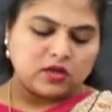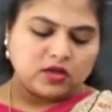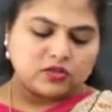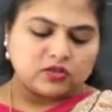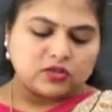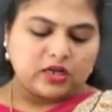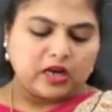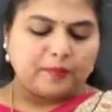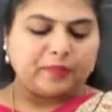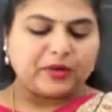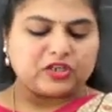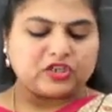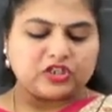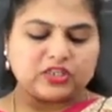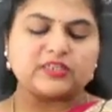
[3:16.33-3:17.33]
So there are
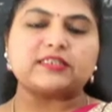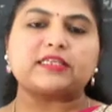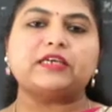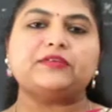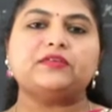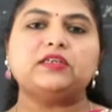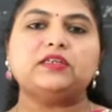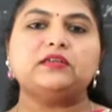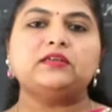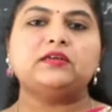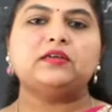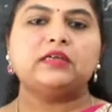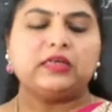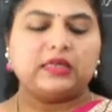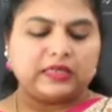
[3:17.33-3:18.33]
pictures given.
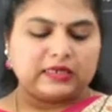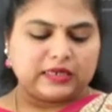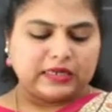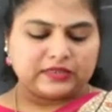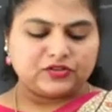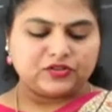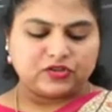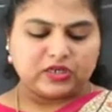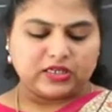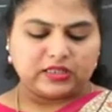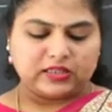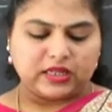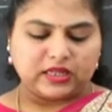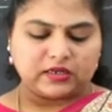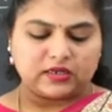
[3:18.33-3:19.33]
Let's
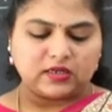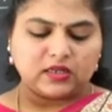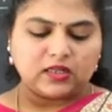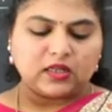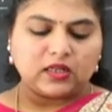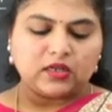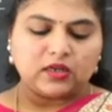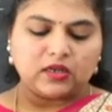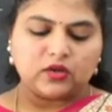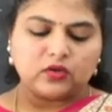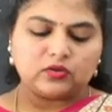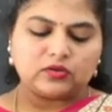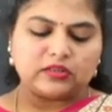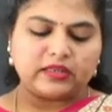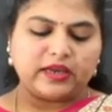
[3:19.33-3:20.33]
read that.
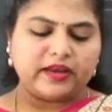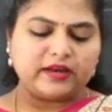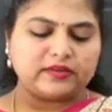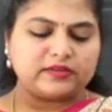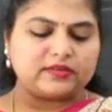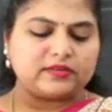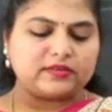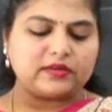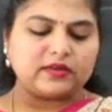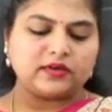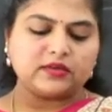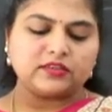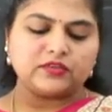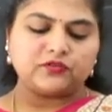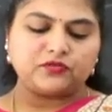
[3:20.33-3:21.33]
Look, there is
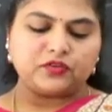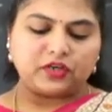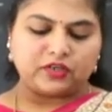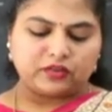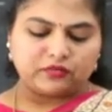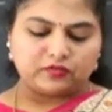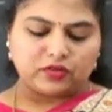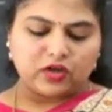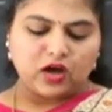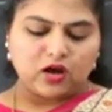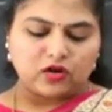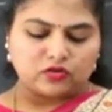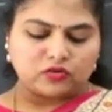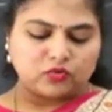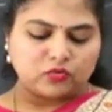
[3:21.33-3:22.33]
dirt in front of the
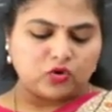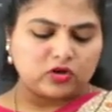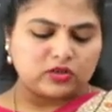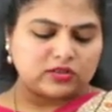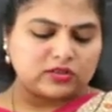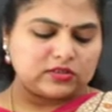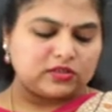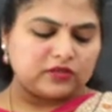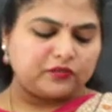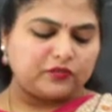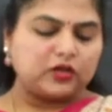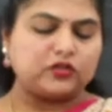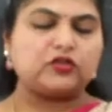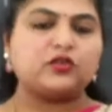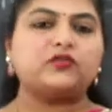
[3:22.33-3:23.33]
house. So what is in the
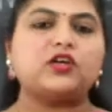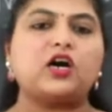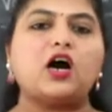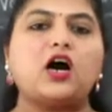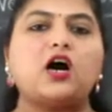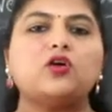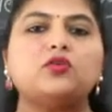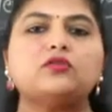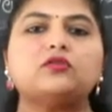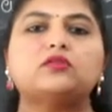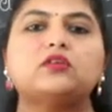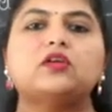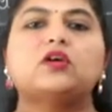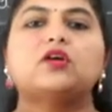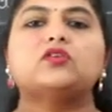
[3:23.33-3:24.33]
front of the house?
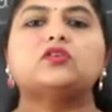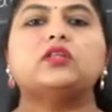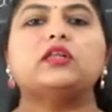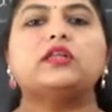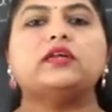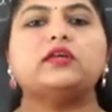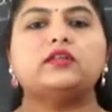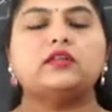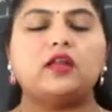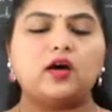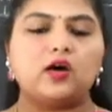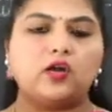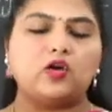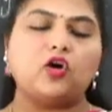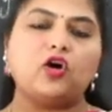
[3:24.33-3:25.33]

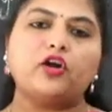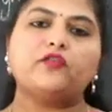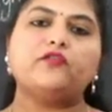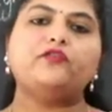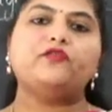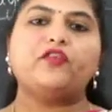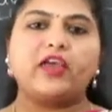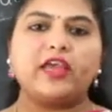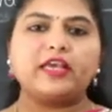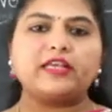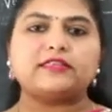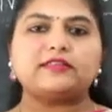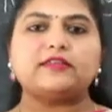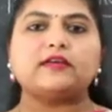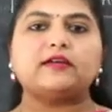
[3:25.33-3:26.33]
A lot of
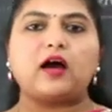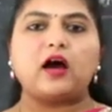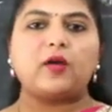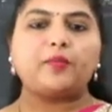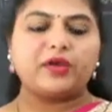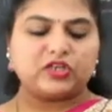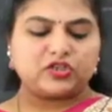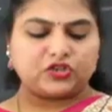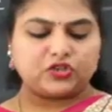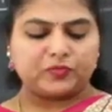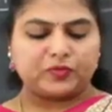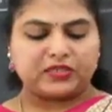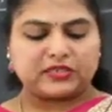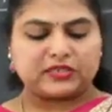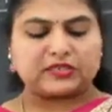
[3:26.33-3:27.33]
waste, the garbage is
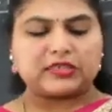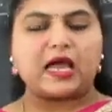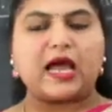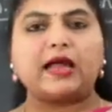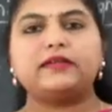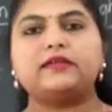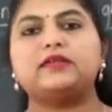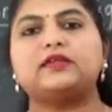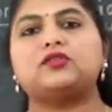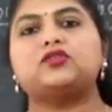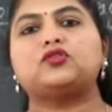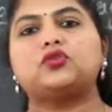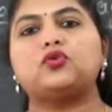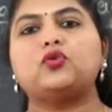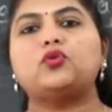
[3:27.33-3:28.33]
being
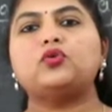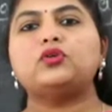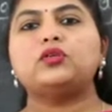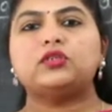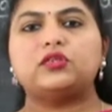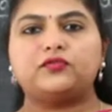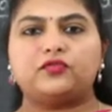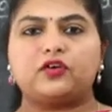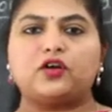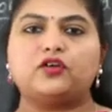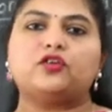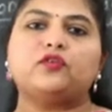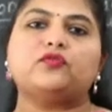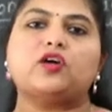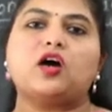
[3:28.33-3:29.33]
scattered, thrown in
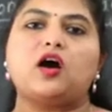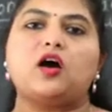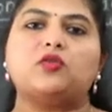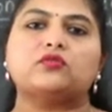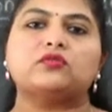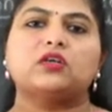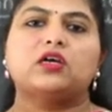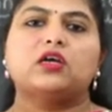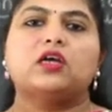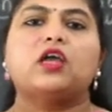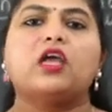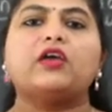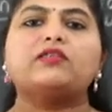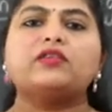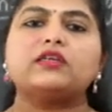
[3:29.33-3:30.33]
front of the house.
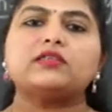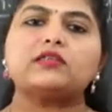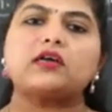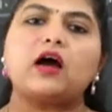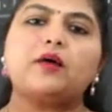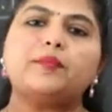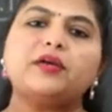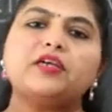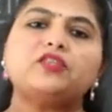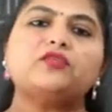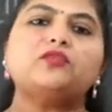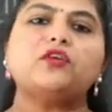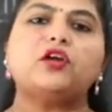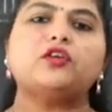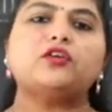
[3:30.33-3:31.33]
If there's garbage
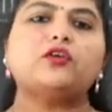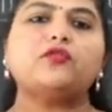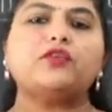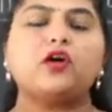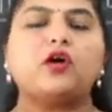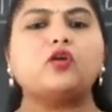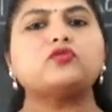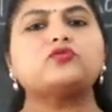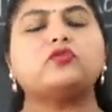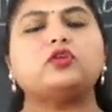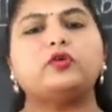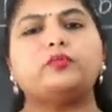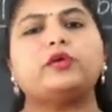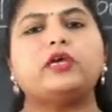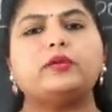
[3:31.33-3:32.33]
in front of your house, will
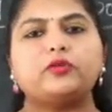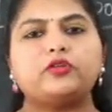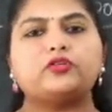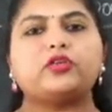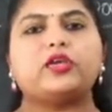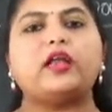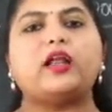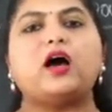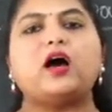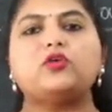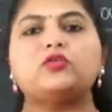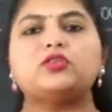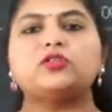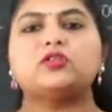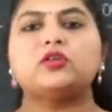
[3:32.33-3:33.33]
you be able to get
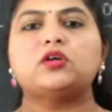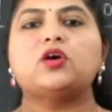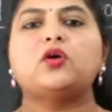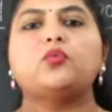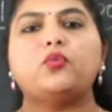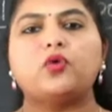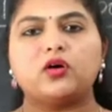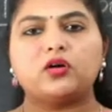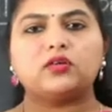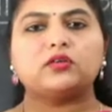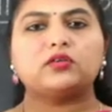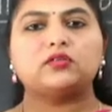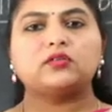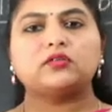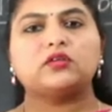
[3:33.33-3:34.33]
out?
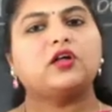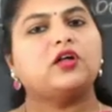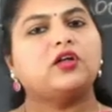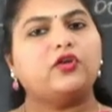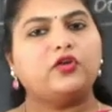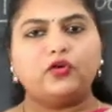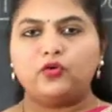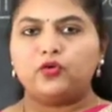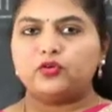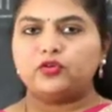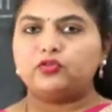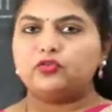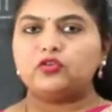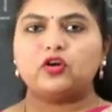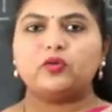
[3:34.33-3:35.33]
Walk? No,
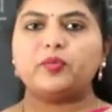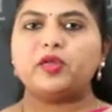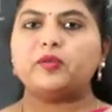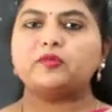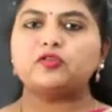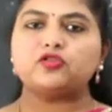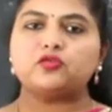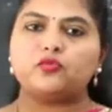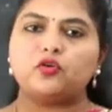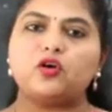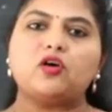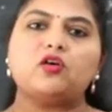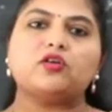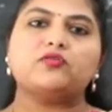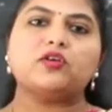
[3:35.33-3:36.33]
you will not be able to
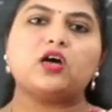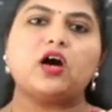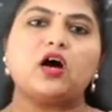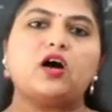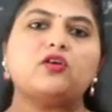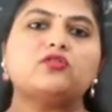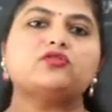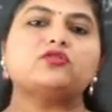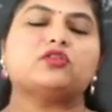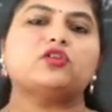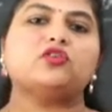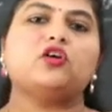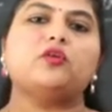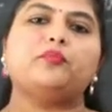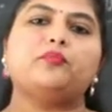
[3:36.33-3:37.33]
walk out of the house. You
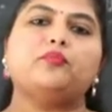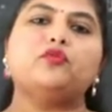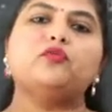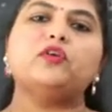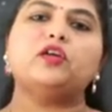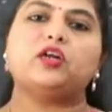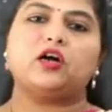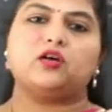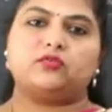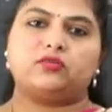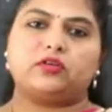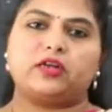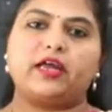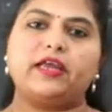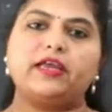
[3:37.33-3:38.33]
cannot move
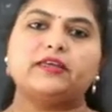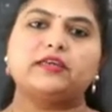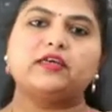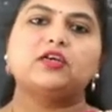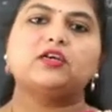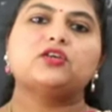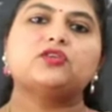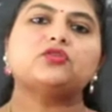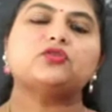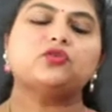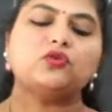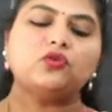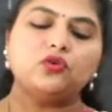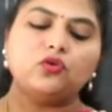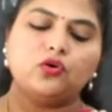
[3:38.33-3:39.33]
around, right?
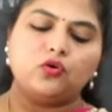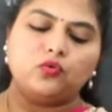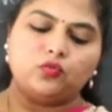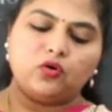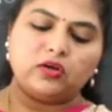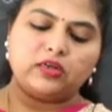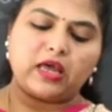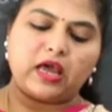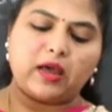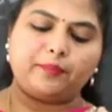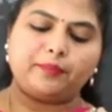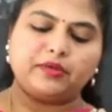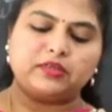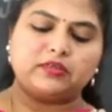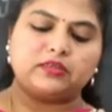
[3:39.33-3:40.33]
So what
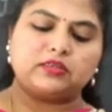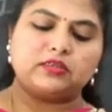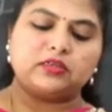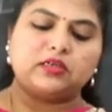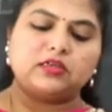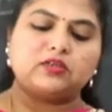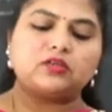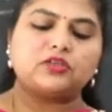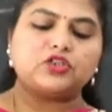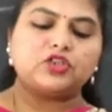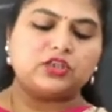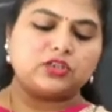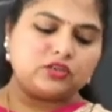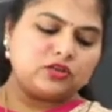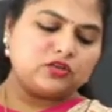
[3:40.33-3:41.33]
happens? The
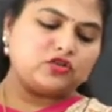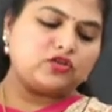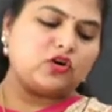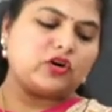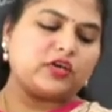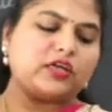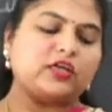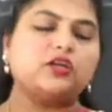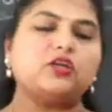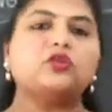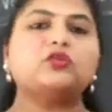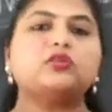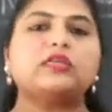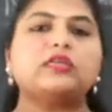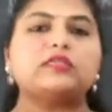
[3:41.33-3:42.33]
children are talking,
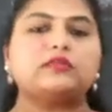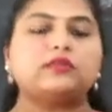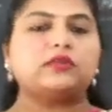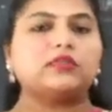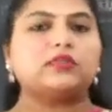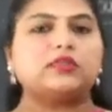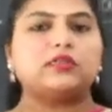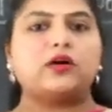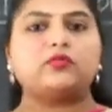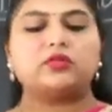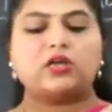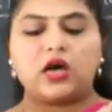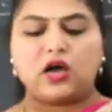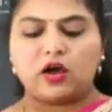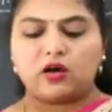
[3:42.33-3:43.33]
look, there's dirt around
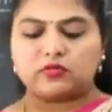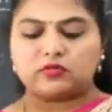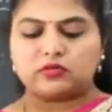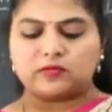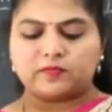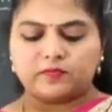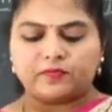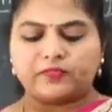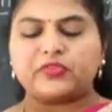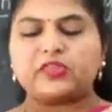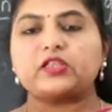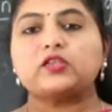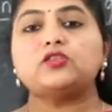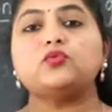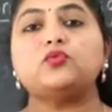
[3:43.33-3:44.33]
the house.
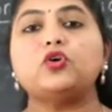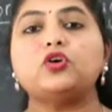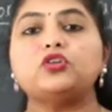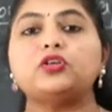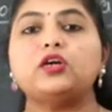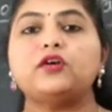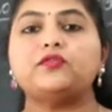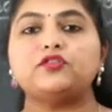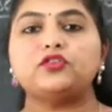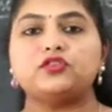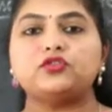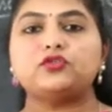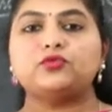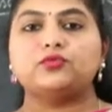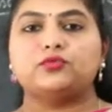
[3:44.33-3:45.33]
So what you have to
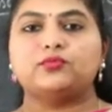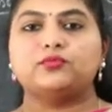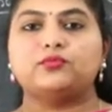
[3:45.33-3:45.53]
do?